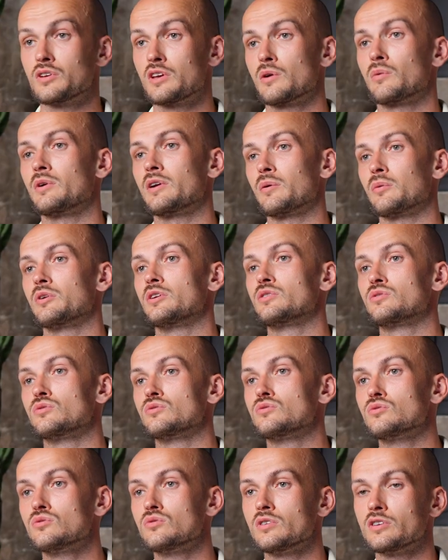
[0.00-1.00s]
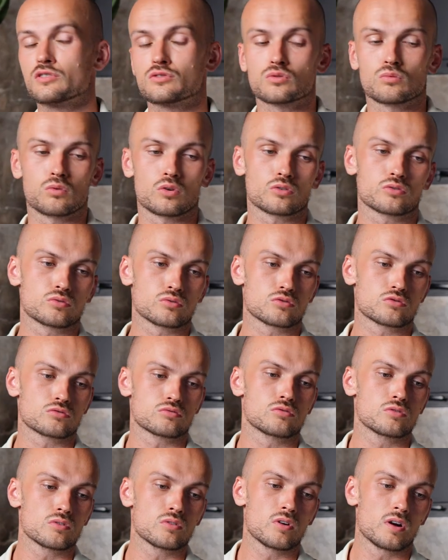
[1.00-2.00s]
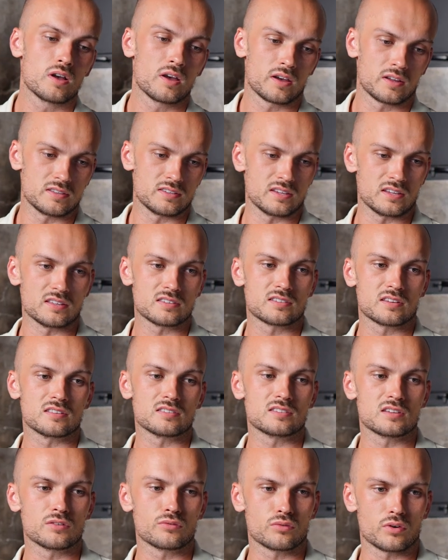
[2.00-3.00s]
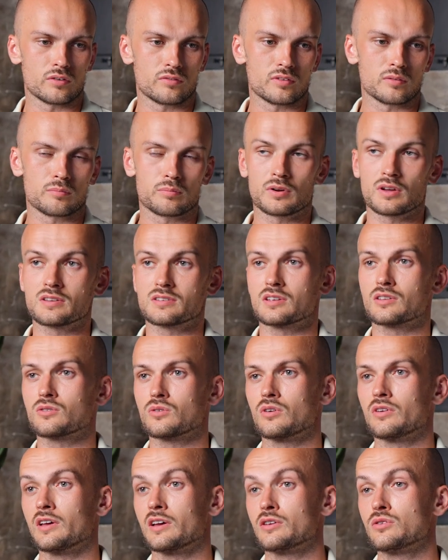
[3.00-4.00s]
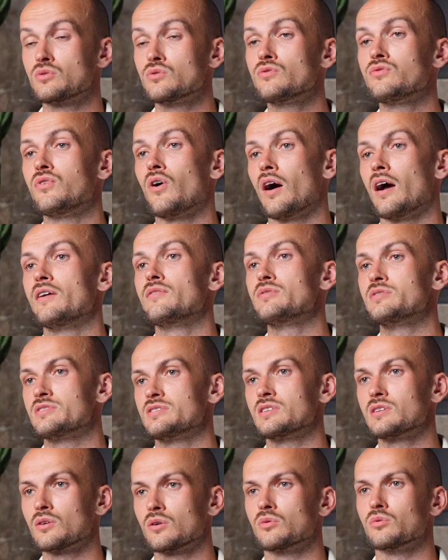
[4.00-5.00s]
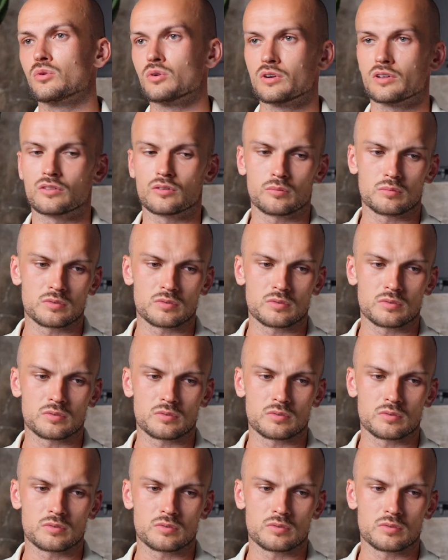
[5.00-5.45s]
here what I wanted to do is to walk you through the incentive we have in place at ColdIQ for every single role in the